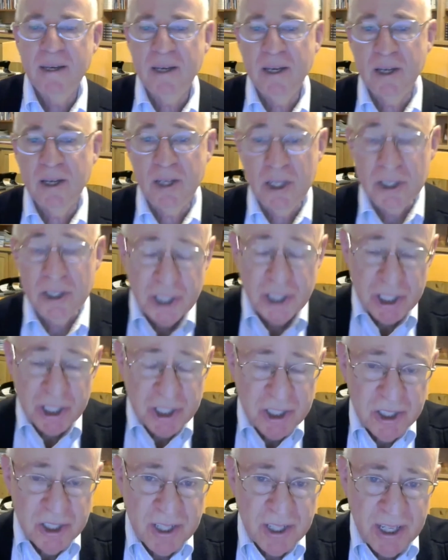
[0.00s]

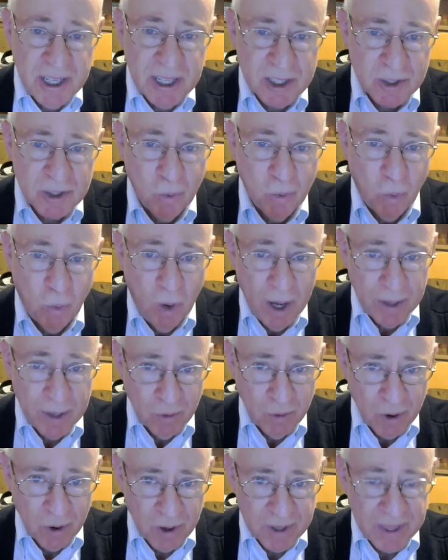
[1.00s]
Consistent is
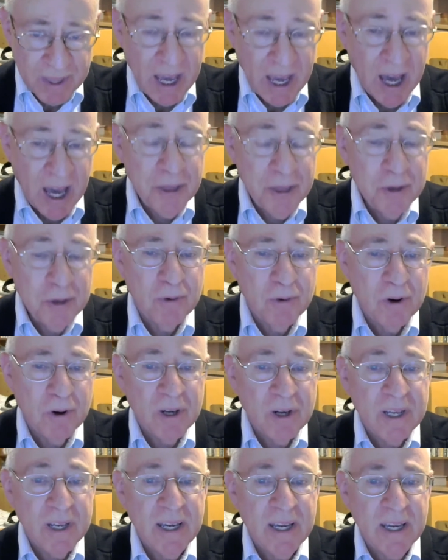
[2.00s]
one word. The other
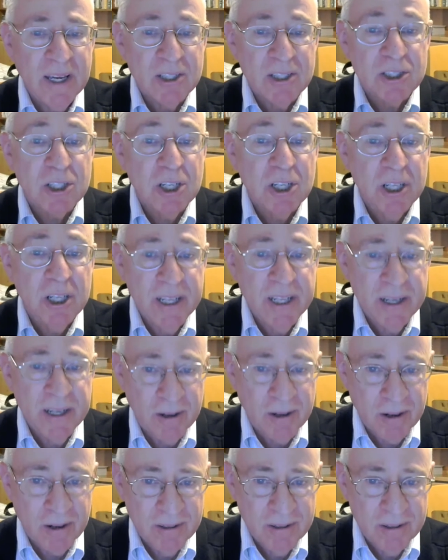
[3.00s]
word is clear.